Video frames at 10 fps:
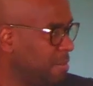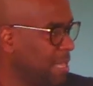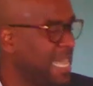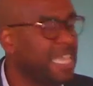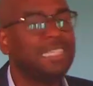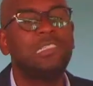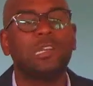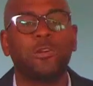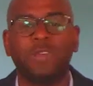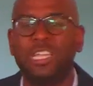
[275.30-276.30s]
is the
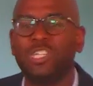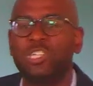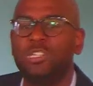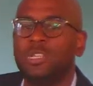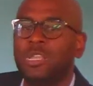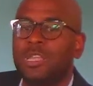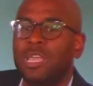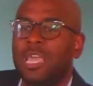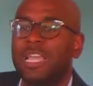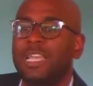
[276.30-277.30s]
creation,
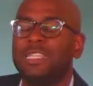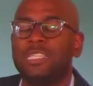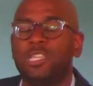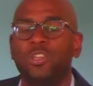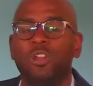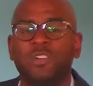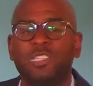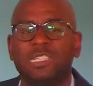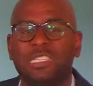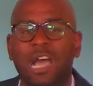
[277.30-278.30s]
is eh, the universe
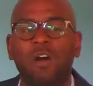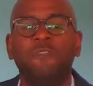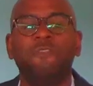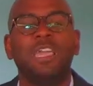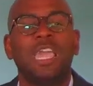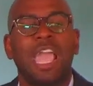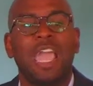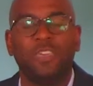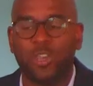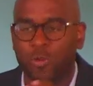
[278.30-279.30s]
itself,
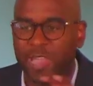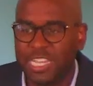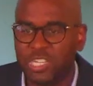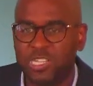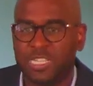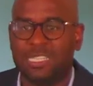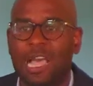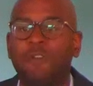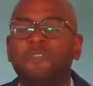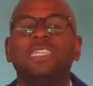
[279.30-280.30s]
and the creation
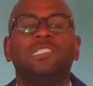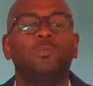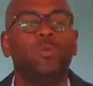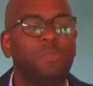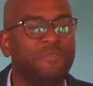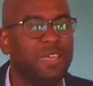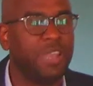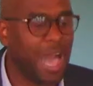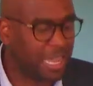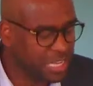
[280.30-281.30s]
itself is the womb of the
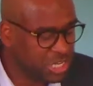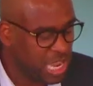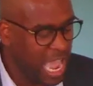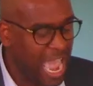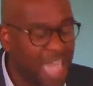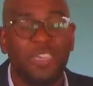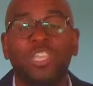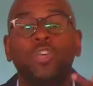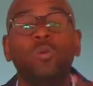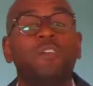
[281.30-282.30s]
knowledge, and the
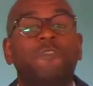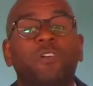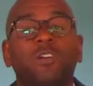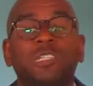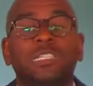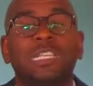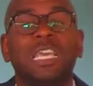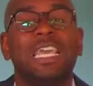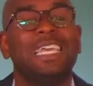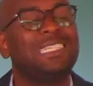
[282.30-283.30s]
universe
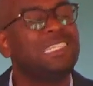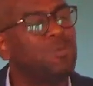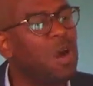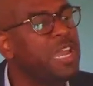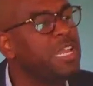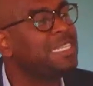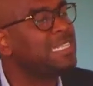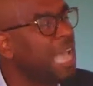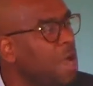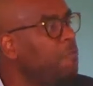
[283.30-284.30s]
is the one
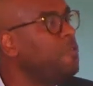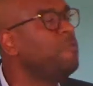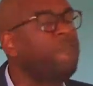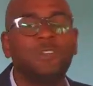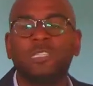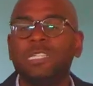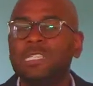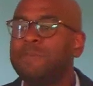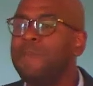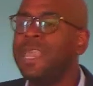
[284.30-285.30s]
itself who firstly
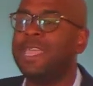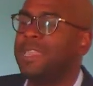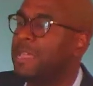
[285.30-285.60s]
submitted.